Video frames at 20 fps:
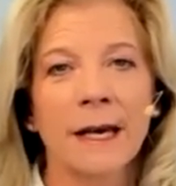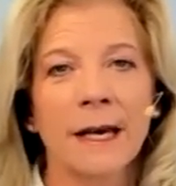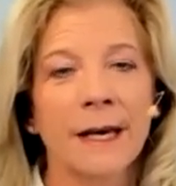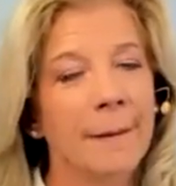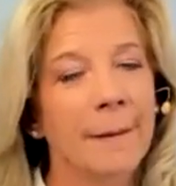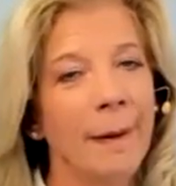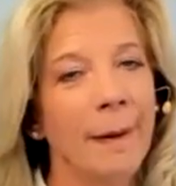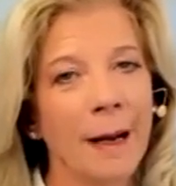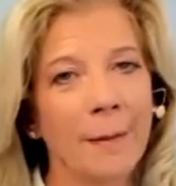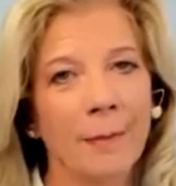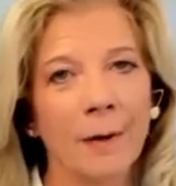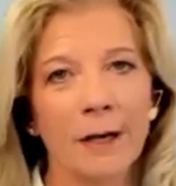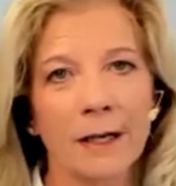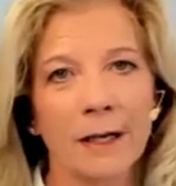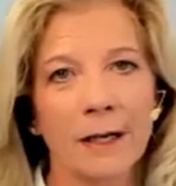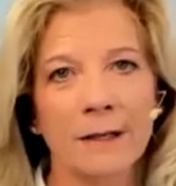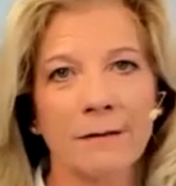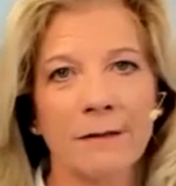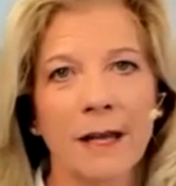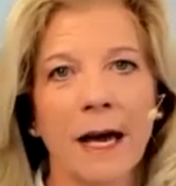And a
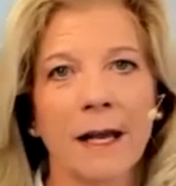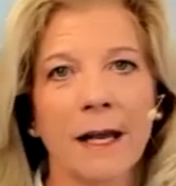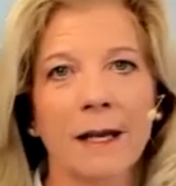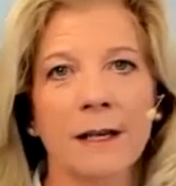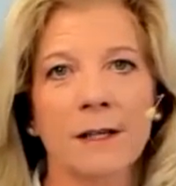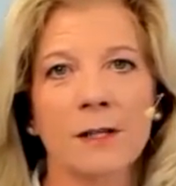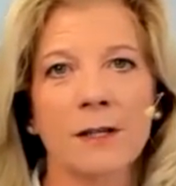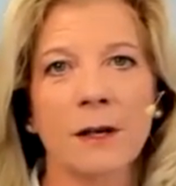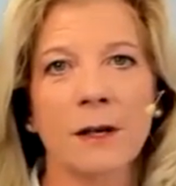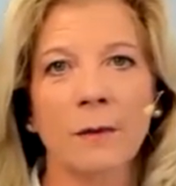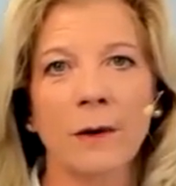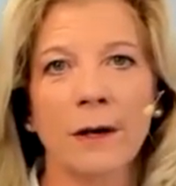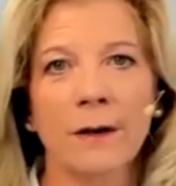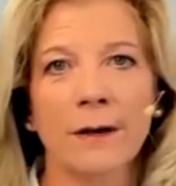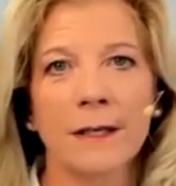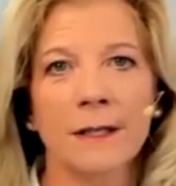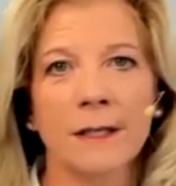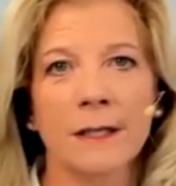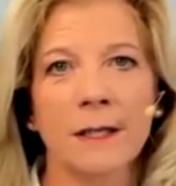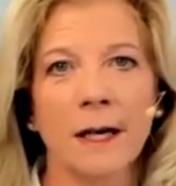byproduct of that is that we're
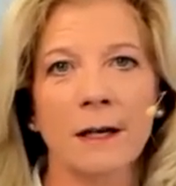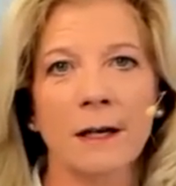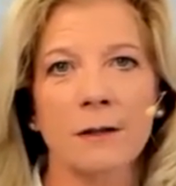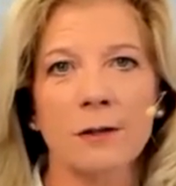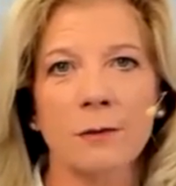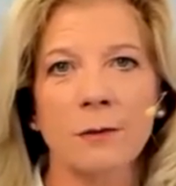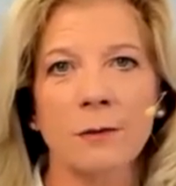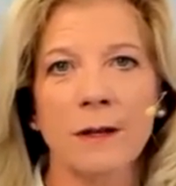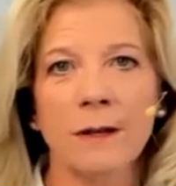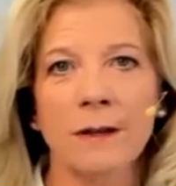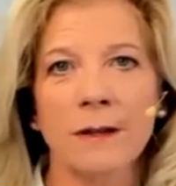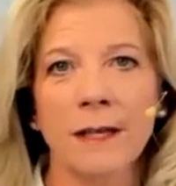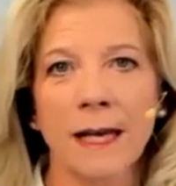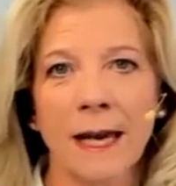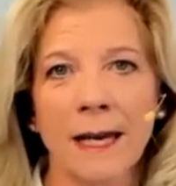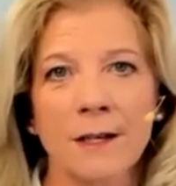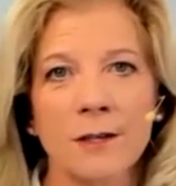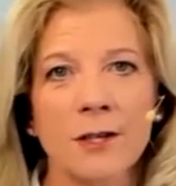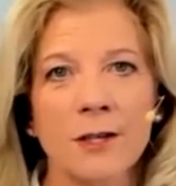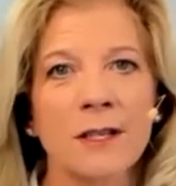in touch with the
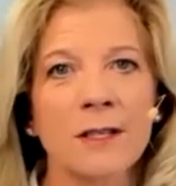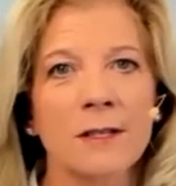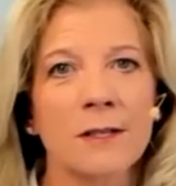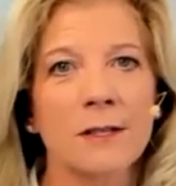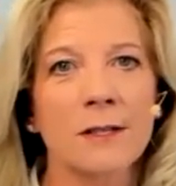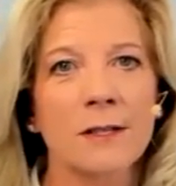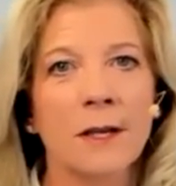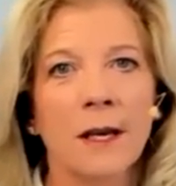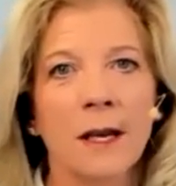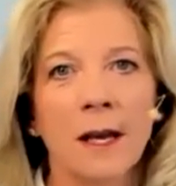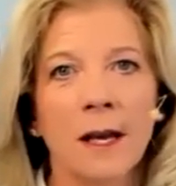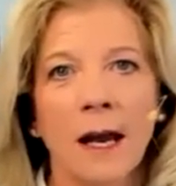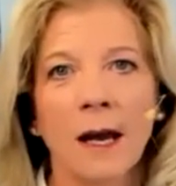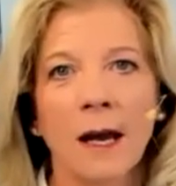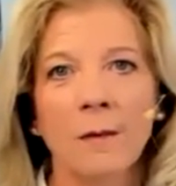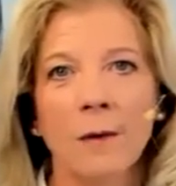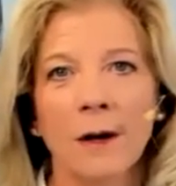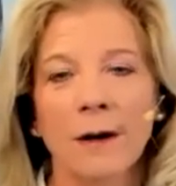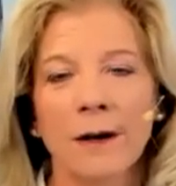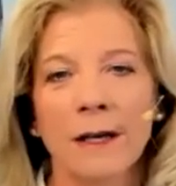ancients
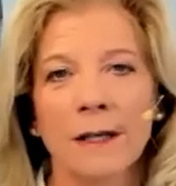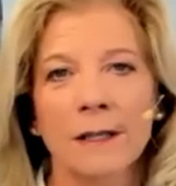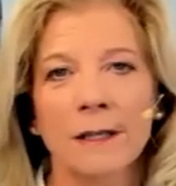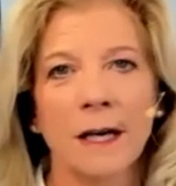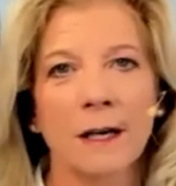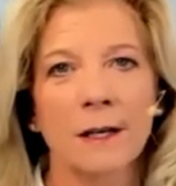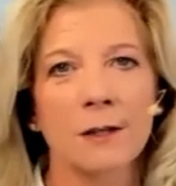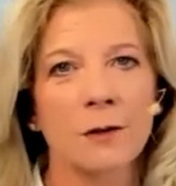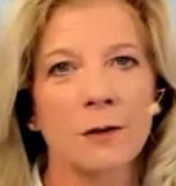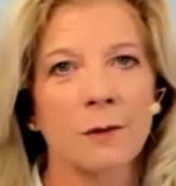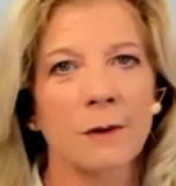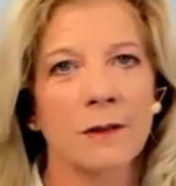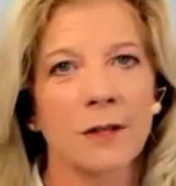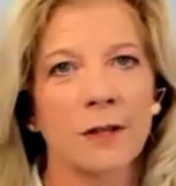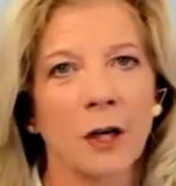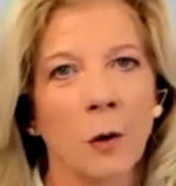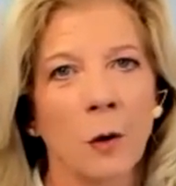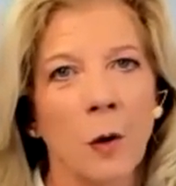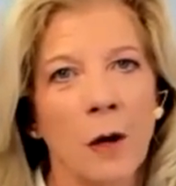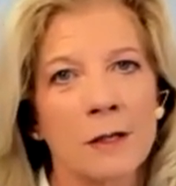and we're in touch with
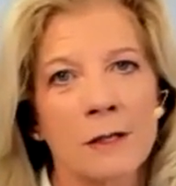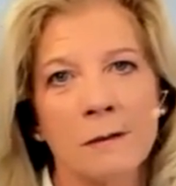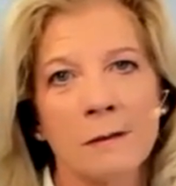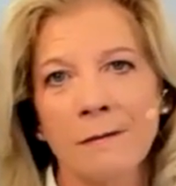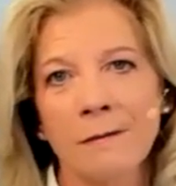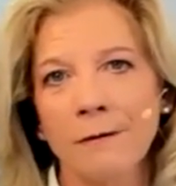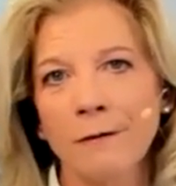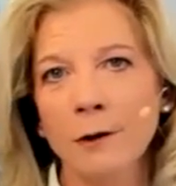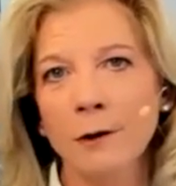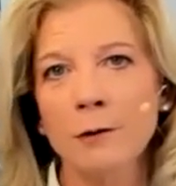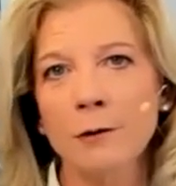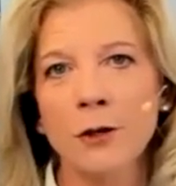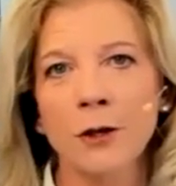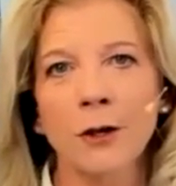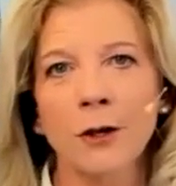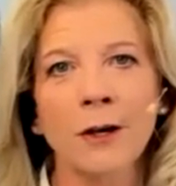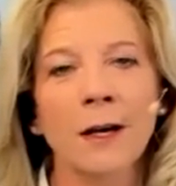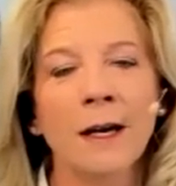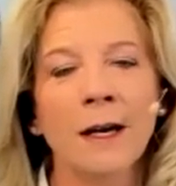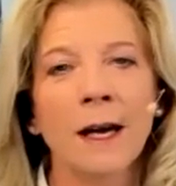the quantum
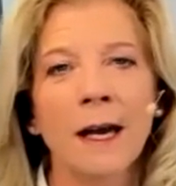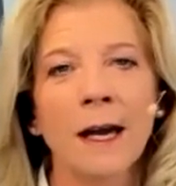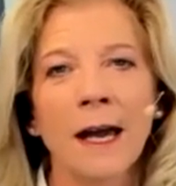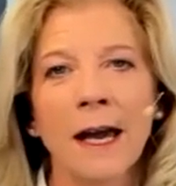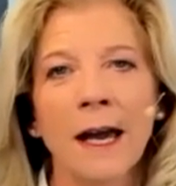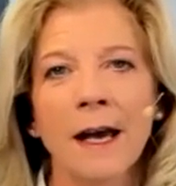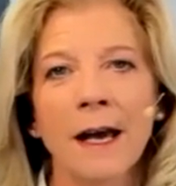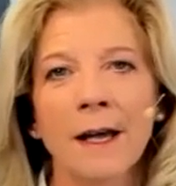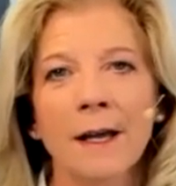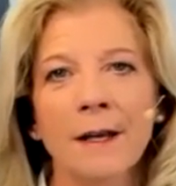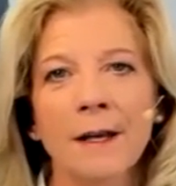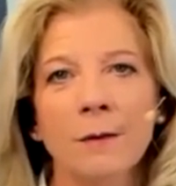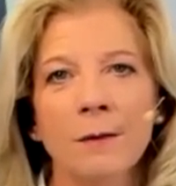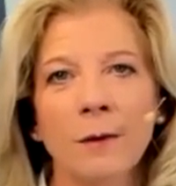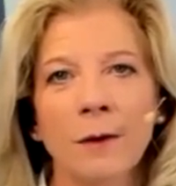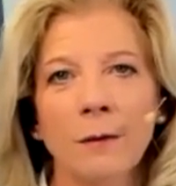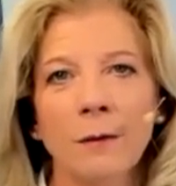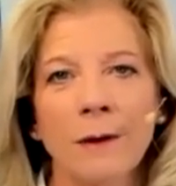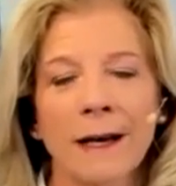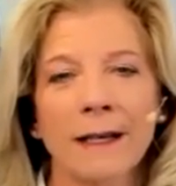future and
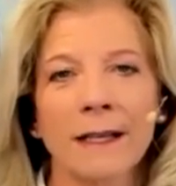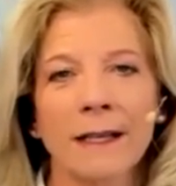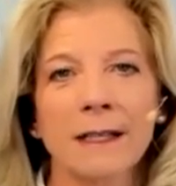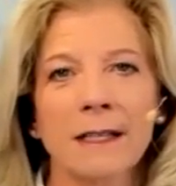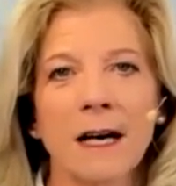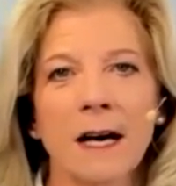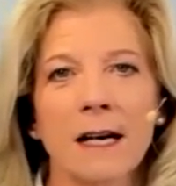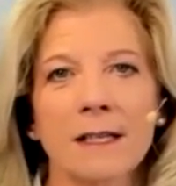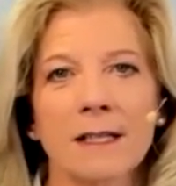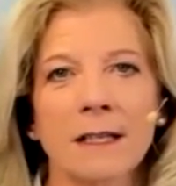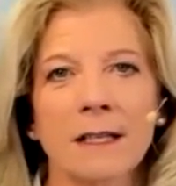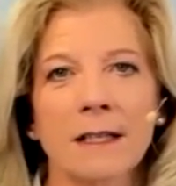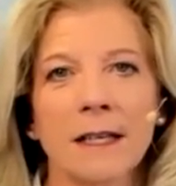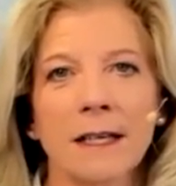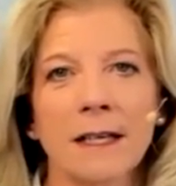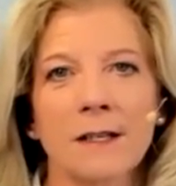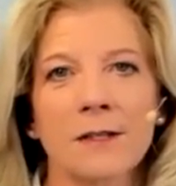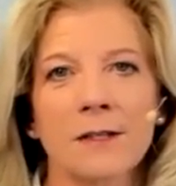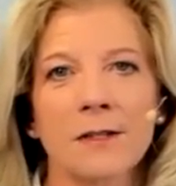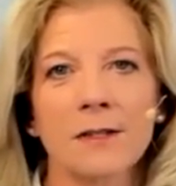we're recognizing
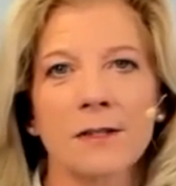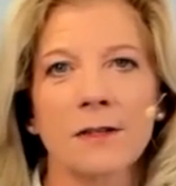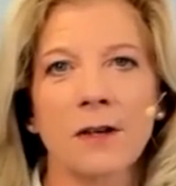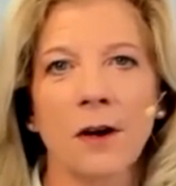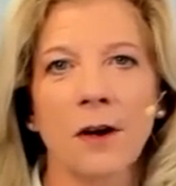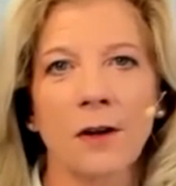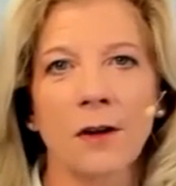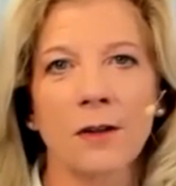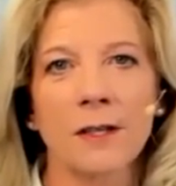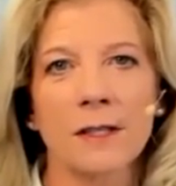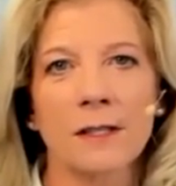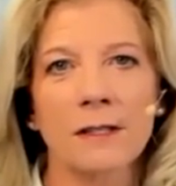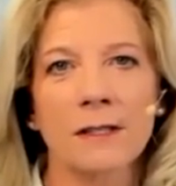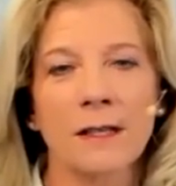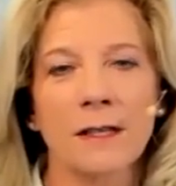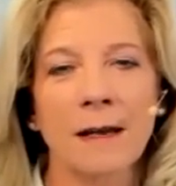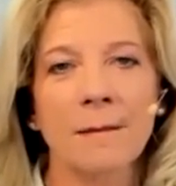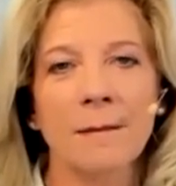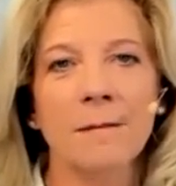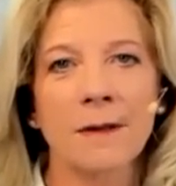that it's all the
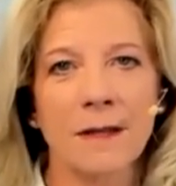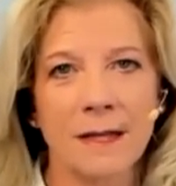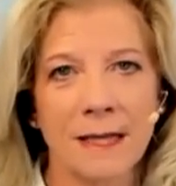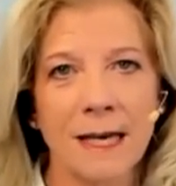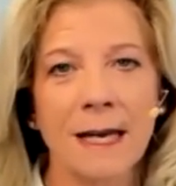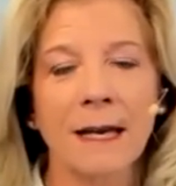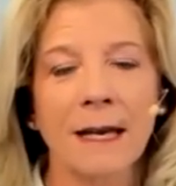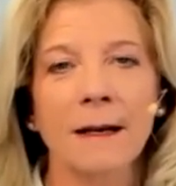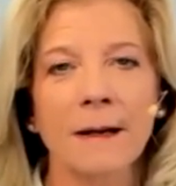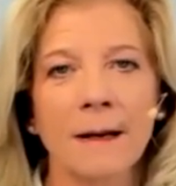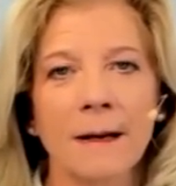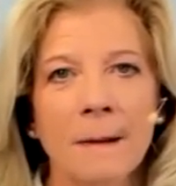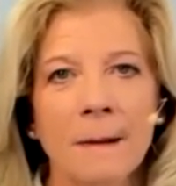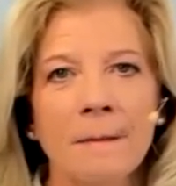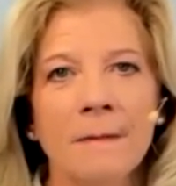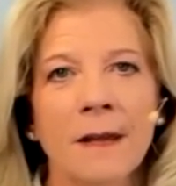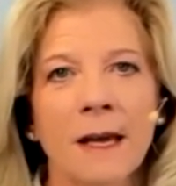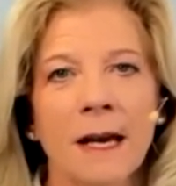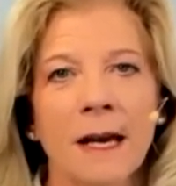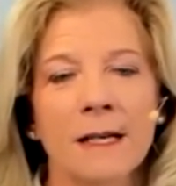same thing
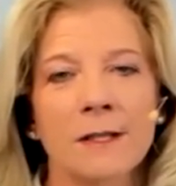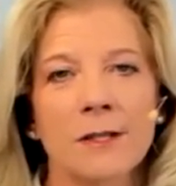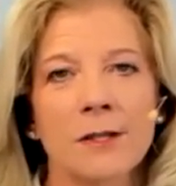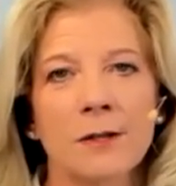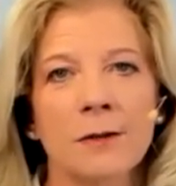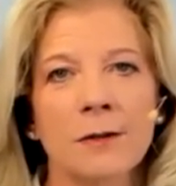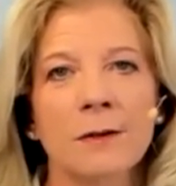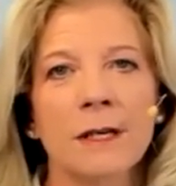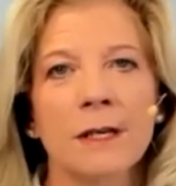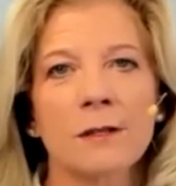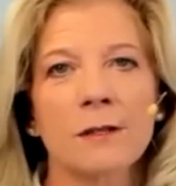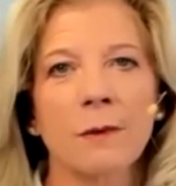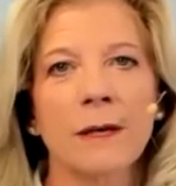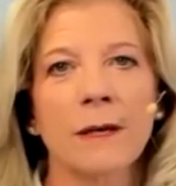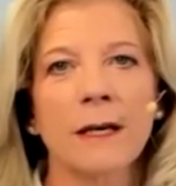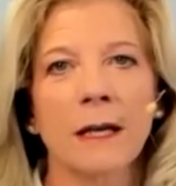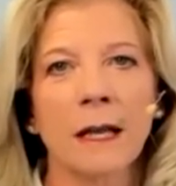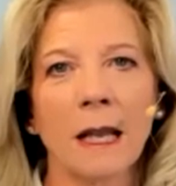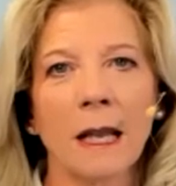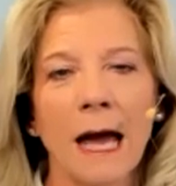as soon as
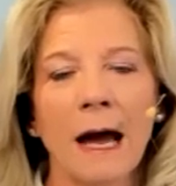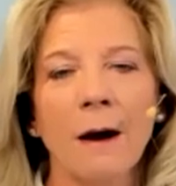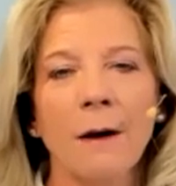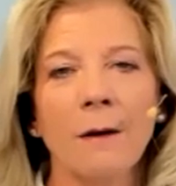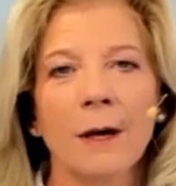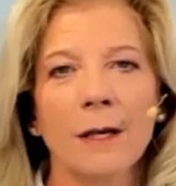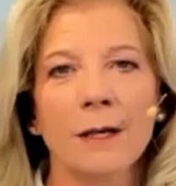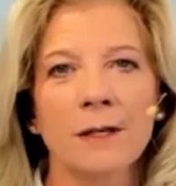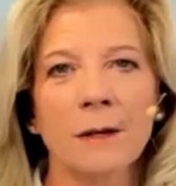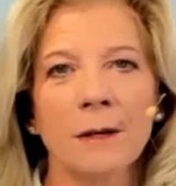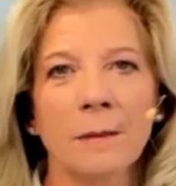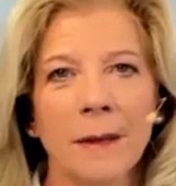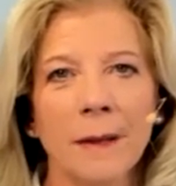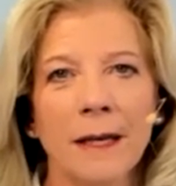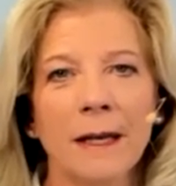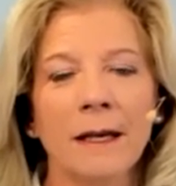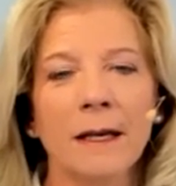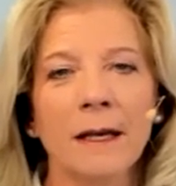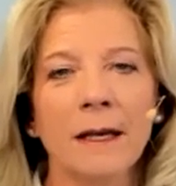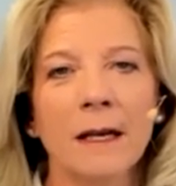we allow it to
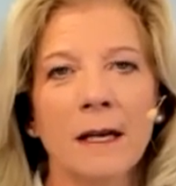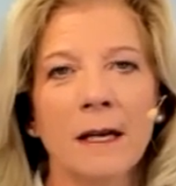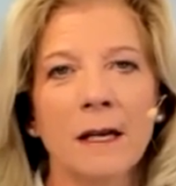be.